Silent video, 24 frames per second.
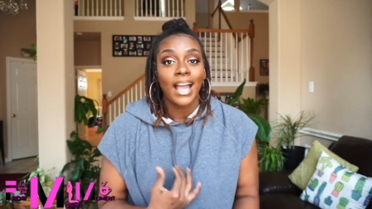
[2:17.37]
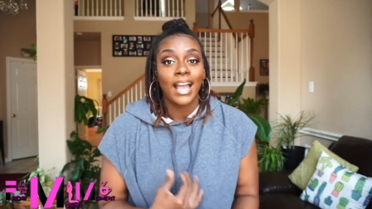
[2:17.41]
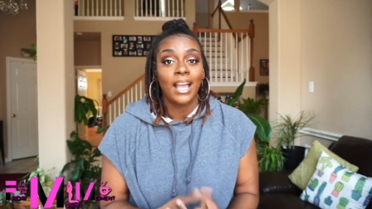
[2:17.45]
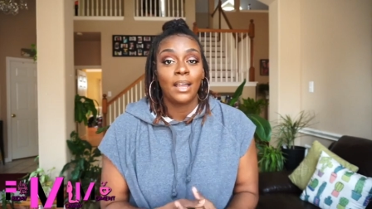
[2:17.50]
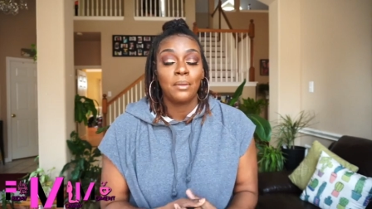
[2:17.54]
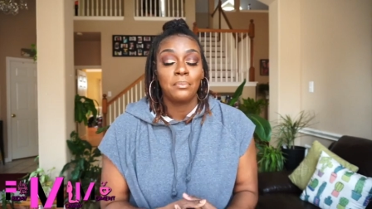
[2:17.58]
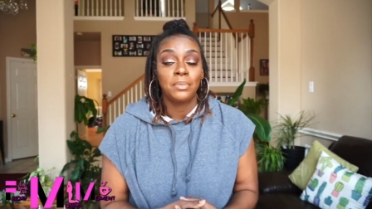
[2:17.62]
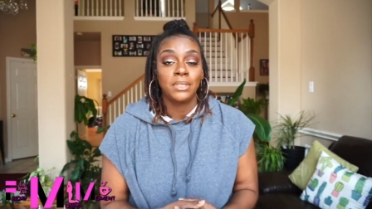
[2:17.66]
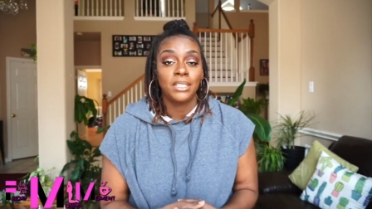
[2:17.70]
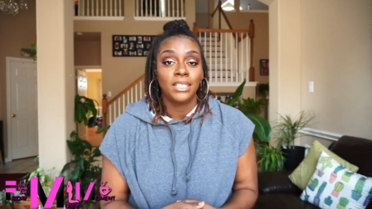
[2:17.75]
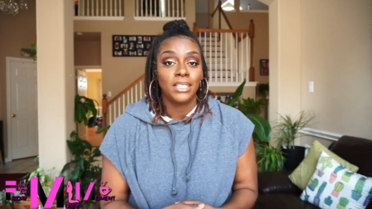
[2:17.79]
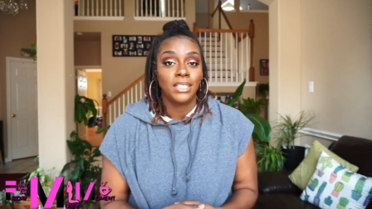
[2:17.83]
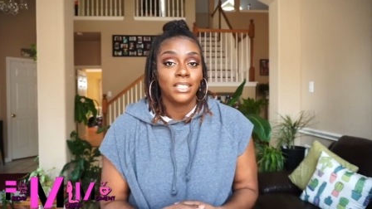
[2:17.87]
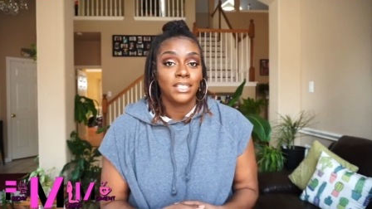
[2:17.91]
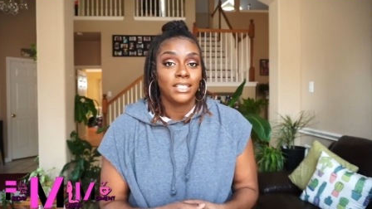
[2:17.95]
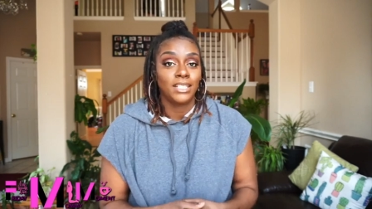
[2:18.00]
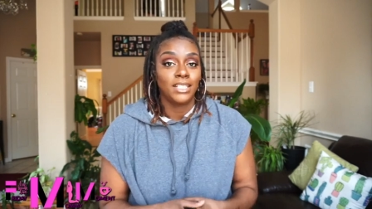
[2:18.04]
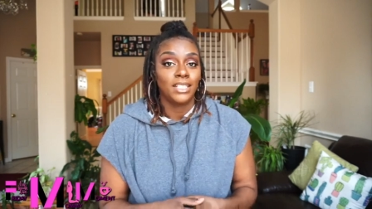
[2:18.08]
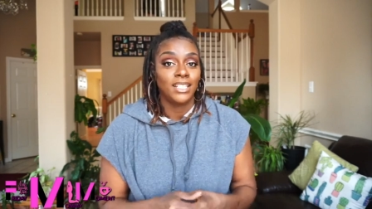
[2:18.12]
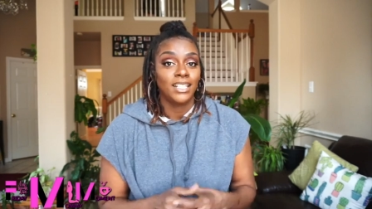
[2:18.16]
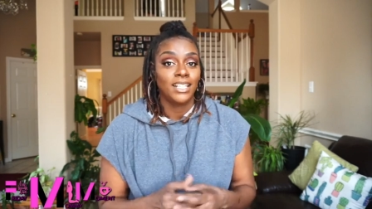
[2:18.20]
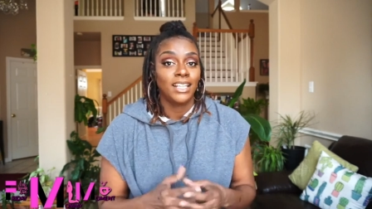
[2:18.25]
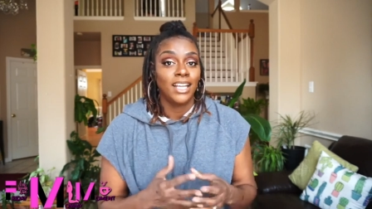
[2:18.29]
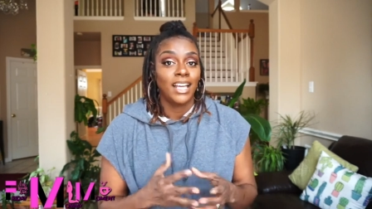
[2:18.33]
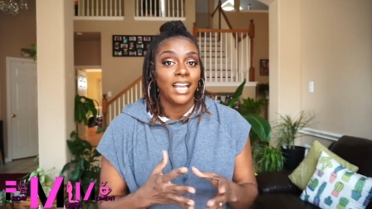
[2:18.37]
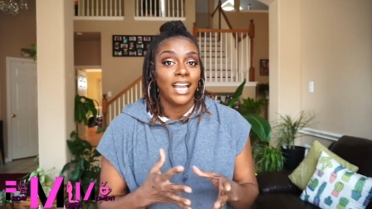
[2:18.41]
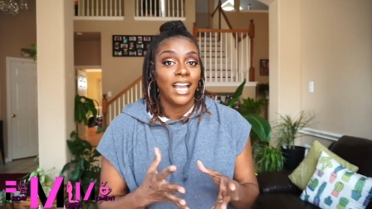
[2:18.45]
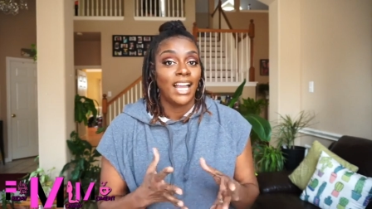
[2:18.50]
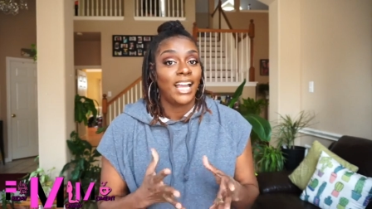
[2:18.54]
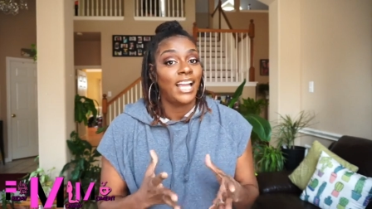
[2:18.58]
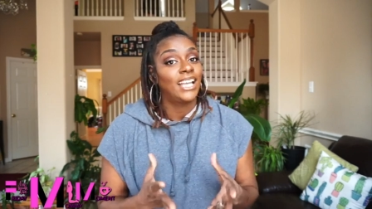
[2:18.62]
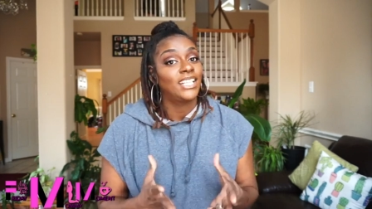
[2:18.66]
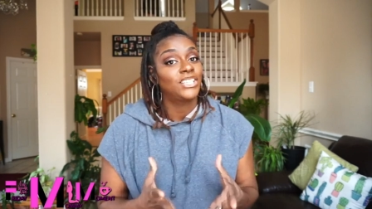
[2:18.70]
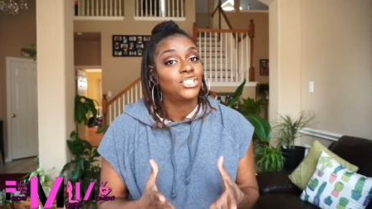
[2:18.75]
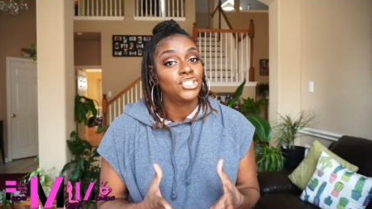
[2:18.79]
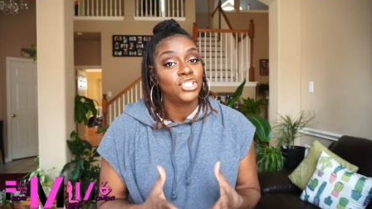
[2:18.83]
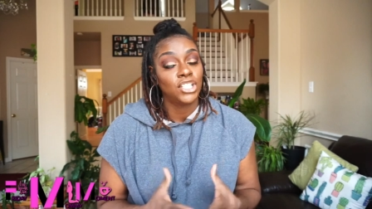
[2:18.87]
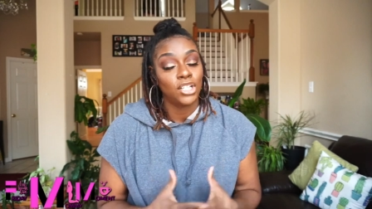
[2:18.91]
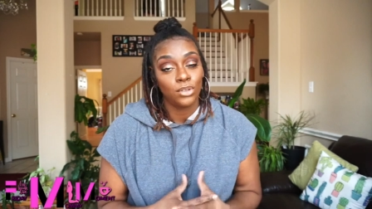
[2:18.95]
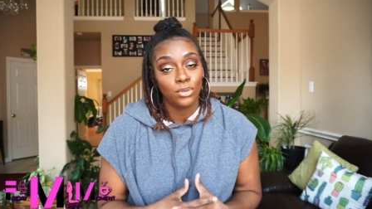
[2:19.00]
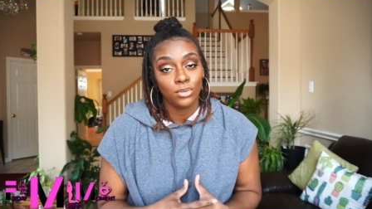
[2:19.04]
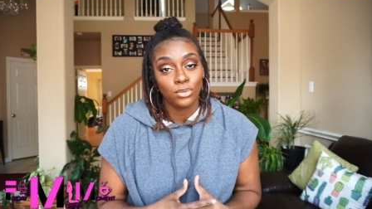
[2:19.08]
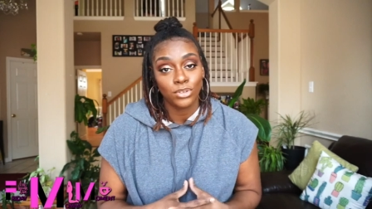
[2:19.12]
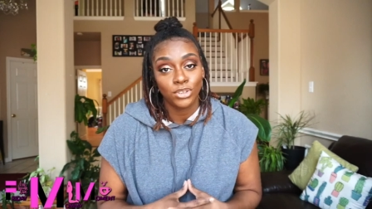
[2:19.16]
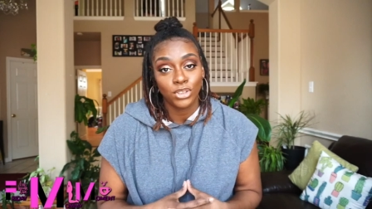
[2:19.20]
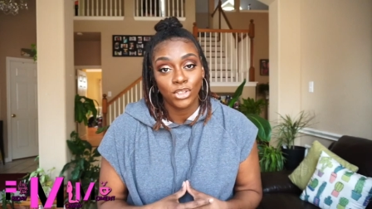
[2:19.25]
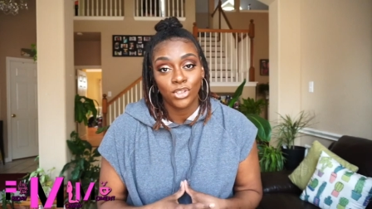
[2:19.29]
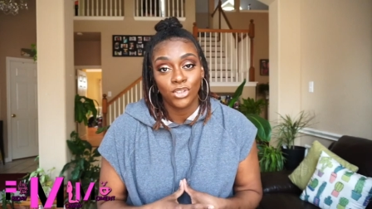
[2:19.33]
I mean I
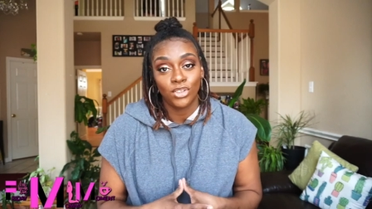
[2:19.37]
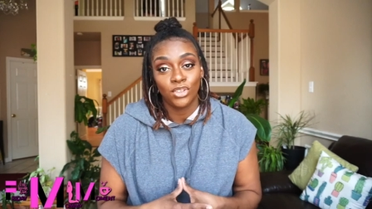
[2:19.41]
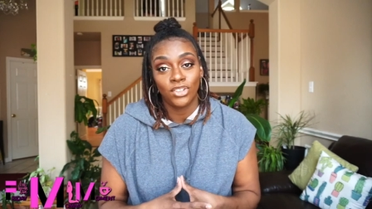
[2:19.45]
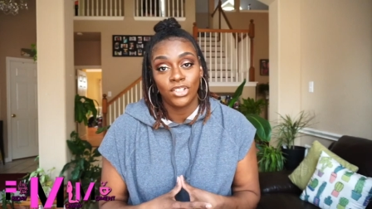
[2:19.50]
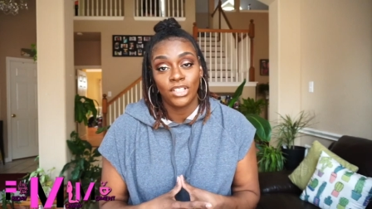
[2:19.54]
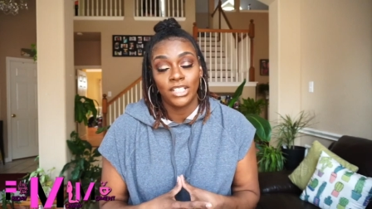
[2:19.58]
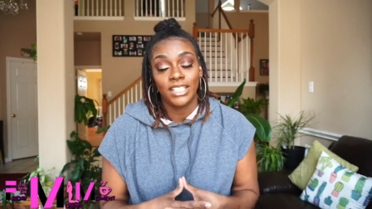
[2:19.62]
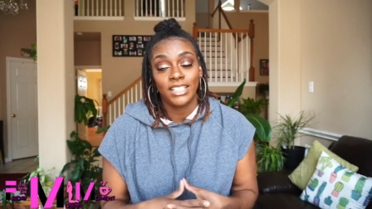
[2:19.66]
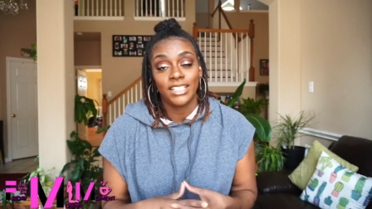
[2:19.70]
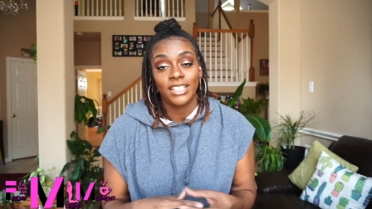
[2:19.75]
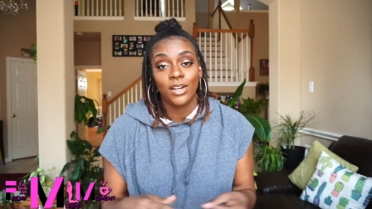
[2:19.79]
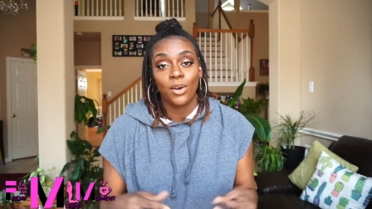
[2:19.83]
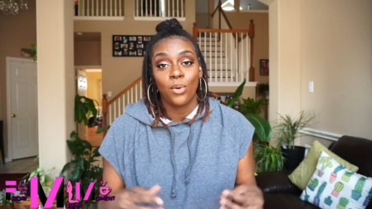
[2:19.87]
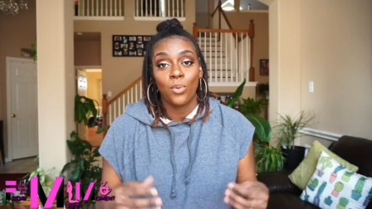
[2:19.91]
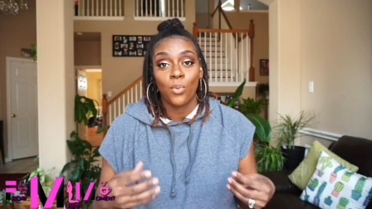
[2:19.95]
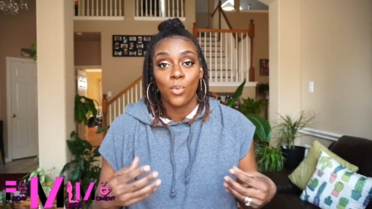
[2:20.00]
choked on